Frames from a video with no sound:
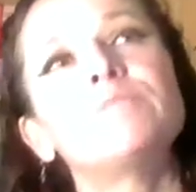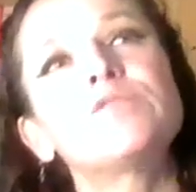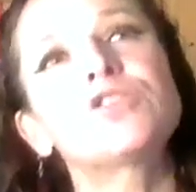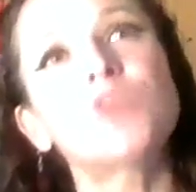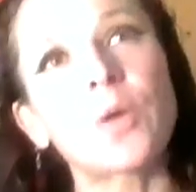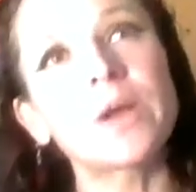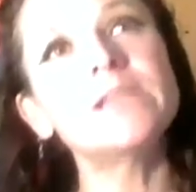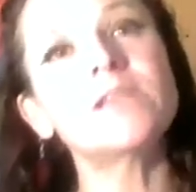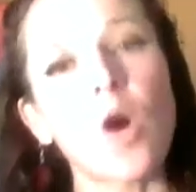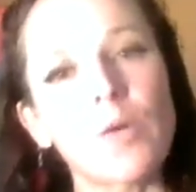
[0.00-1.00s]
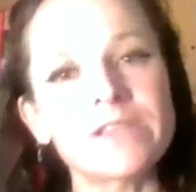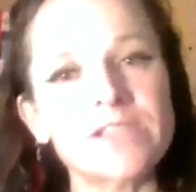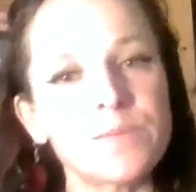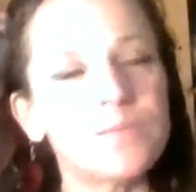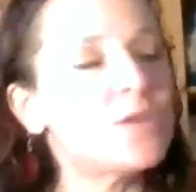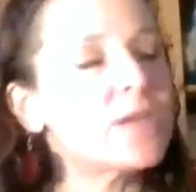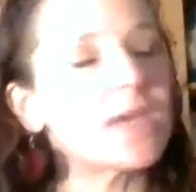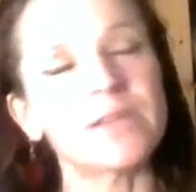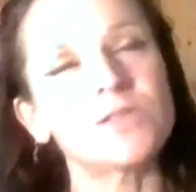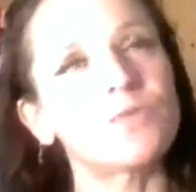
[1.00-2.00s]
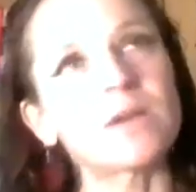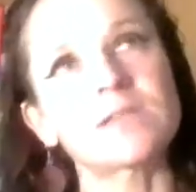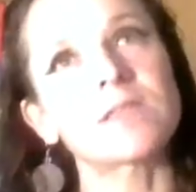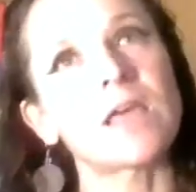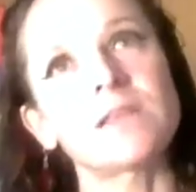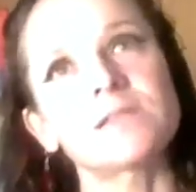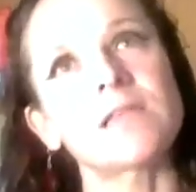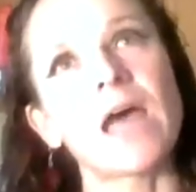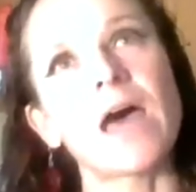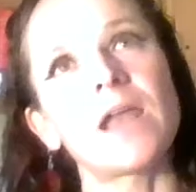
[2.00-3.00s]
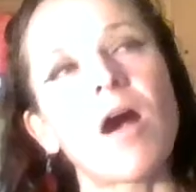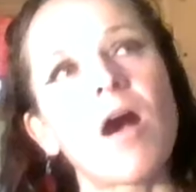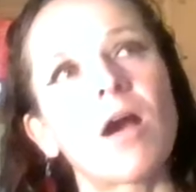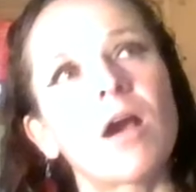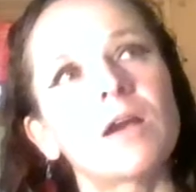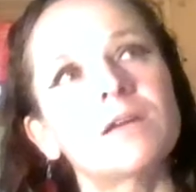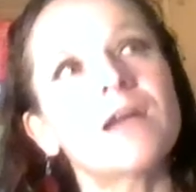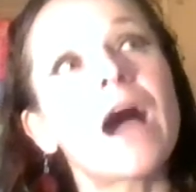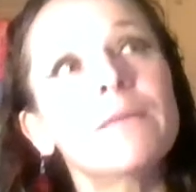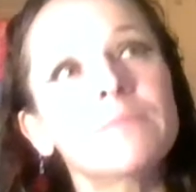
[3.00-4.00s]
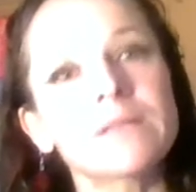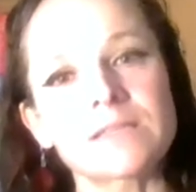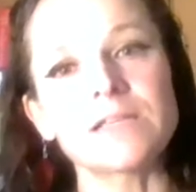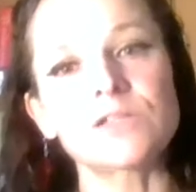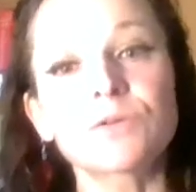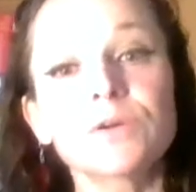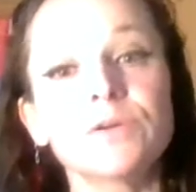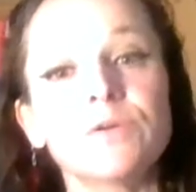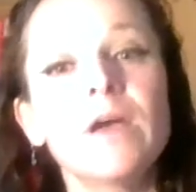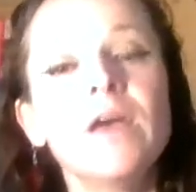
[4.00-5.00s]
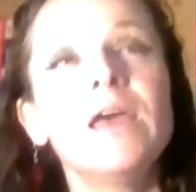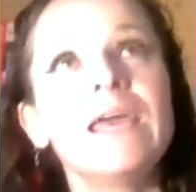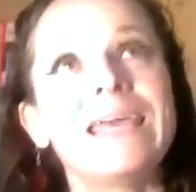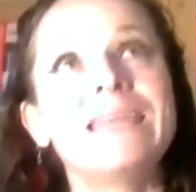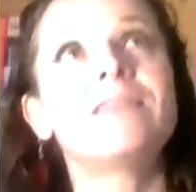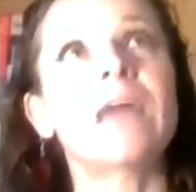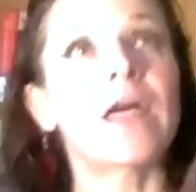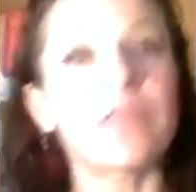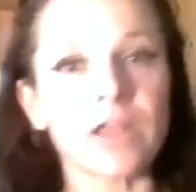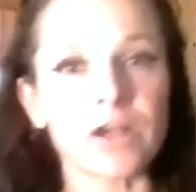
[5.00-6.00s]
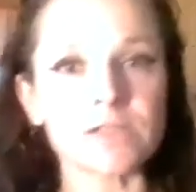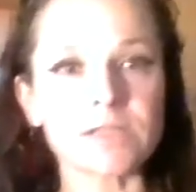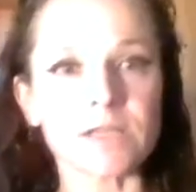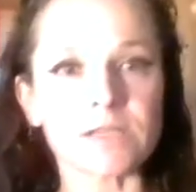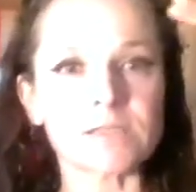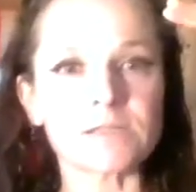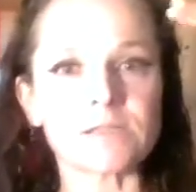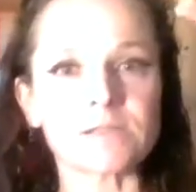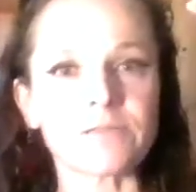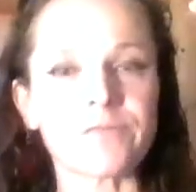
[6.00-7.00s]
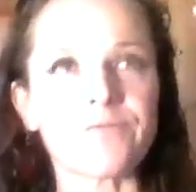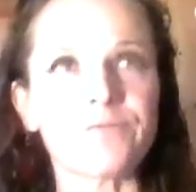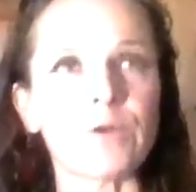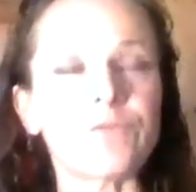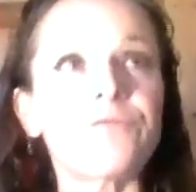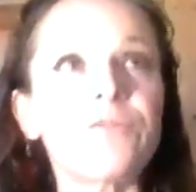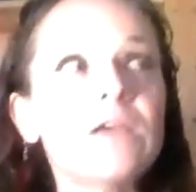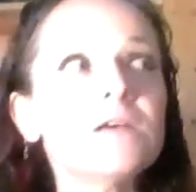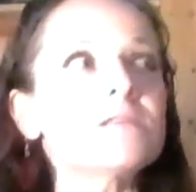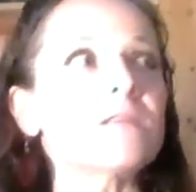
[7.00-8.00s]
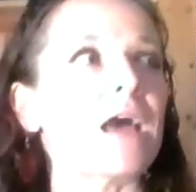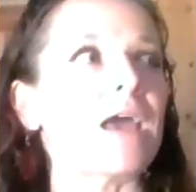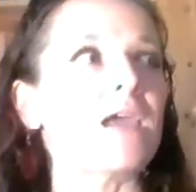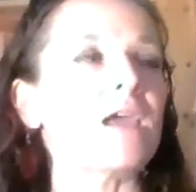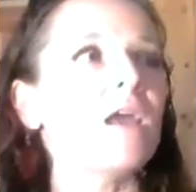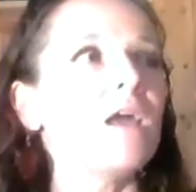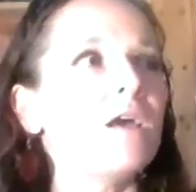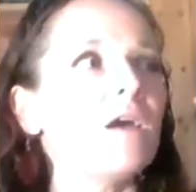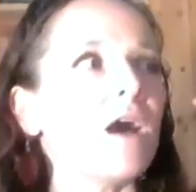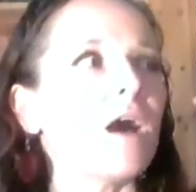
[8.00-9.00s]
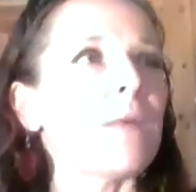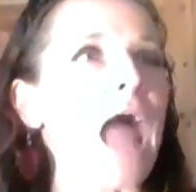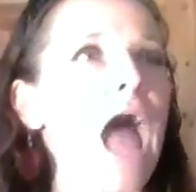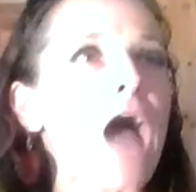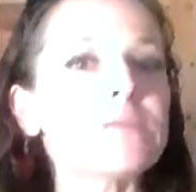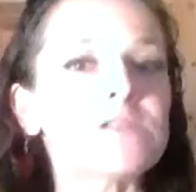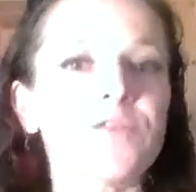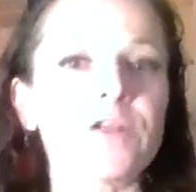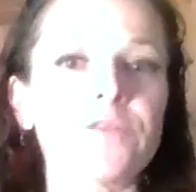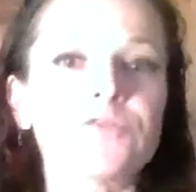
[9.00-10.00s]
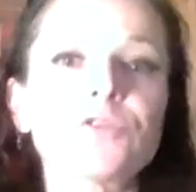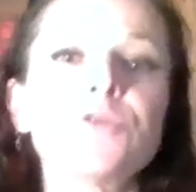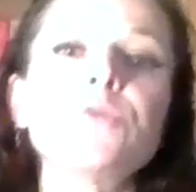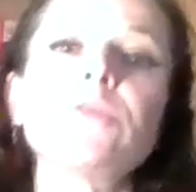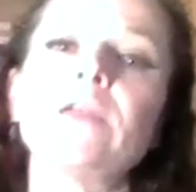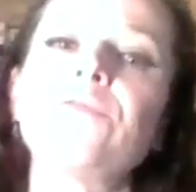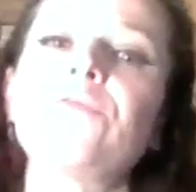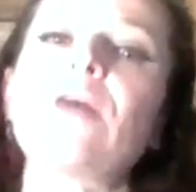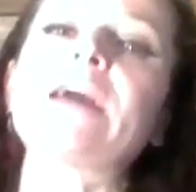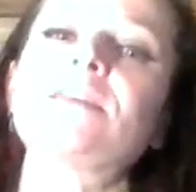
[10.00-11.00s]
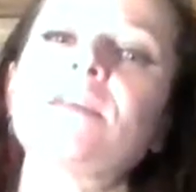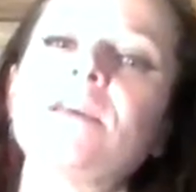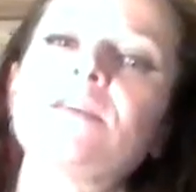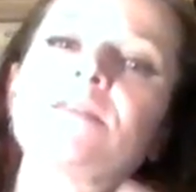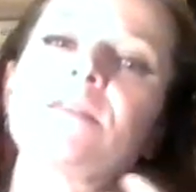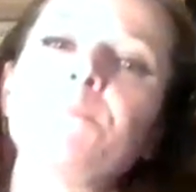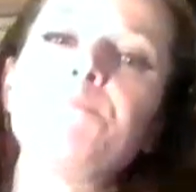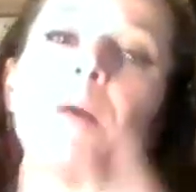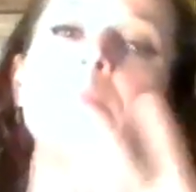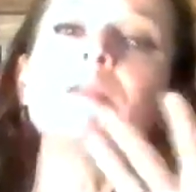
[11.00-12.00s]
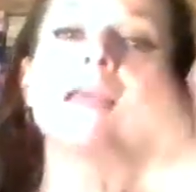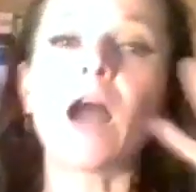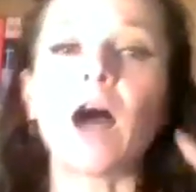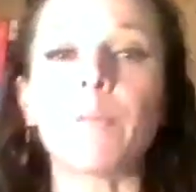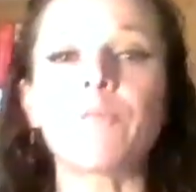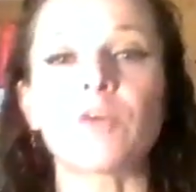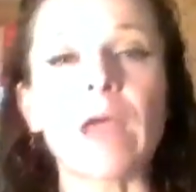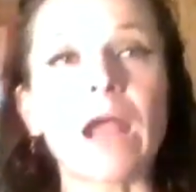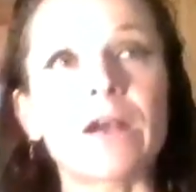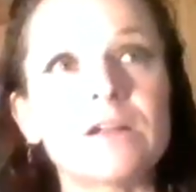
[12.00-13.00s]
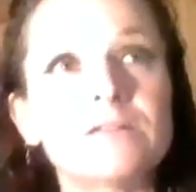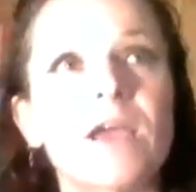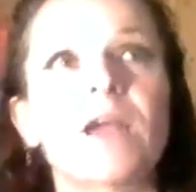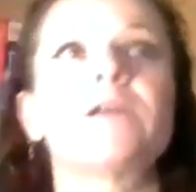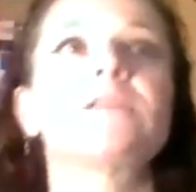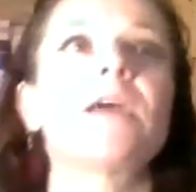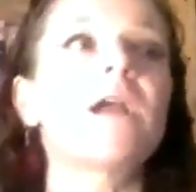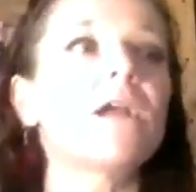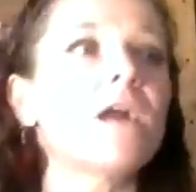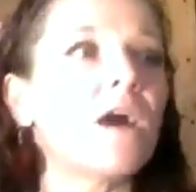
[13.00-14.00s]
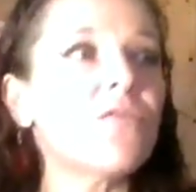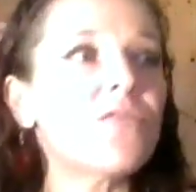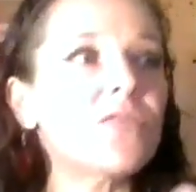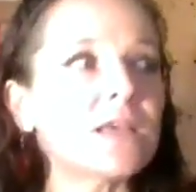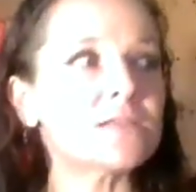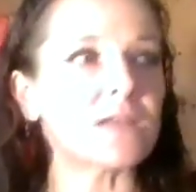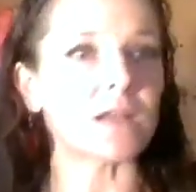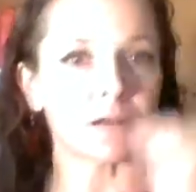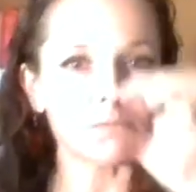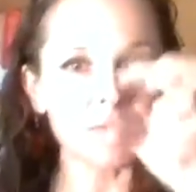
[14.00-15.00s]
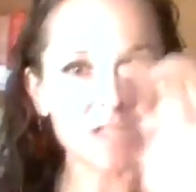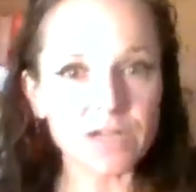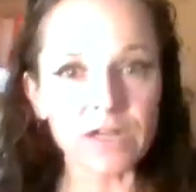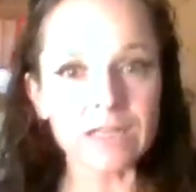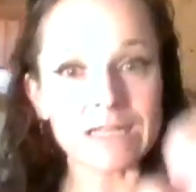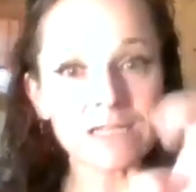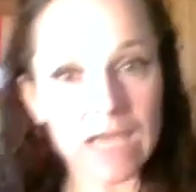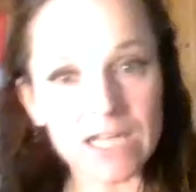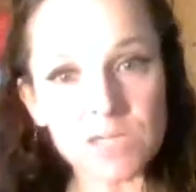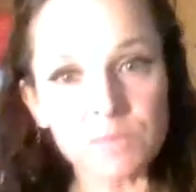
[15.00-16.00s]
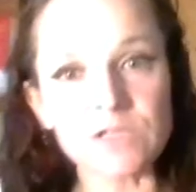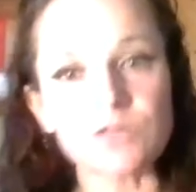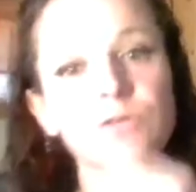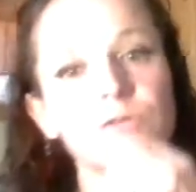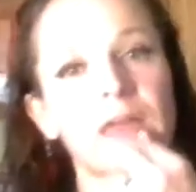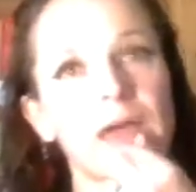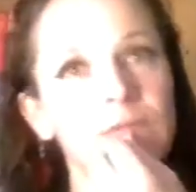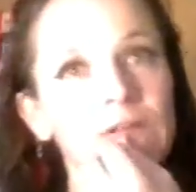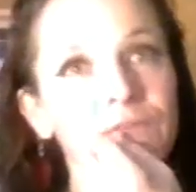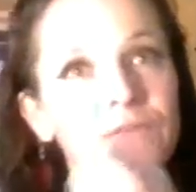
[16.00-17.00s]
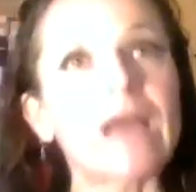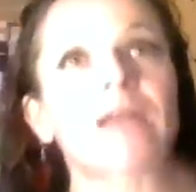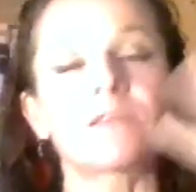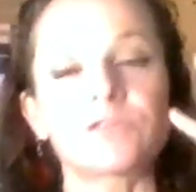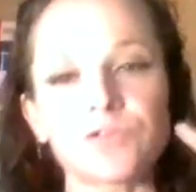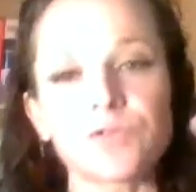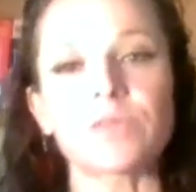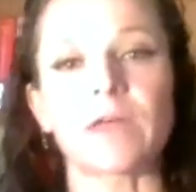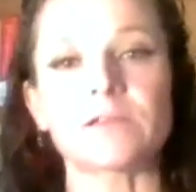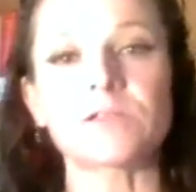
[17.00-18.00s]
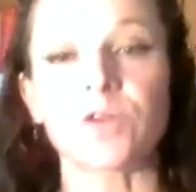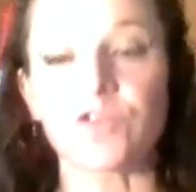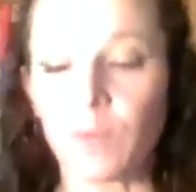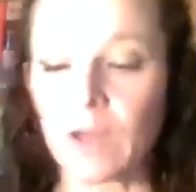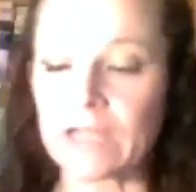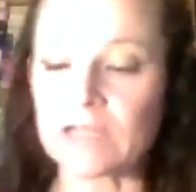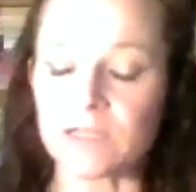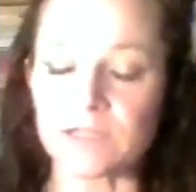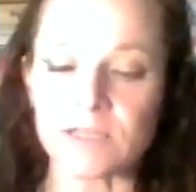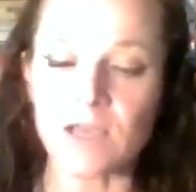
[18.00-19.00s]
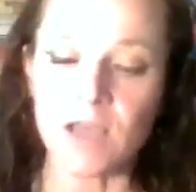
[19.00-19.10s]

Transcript: Stories always communicate to us things that are timelessly true, in that there's this what feels like an atmosphere of truth, in fact, is the bubbling up from era to era to era of things that are materially and tangibly true that reflect the truth that is sort of behind it.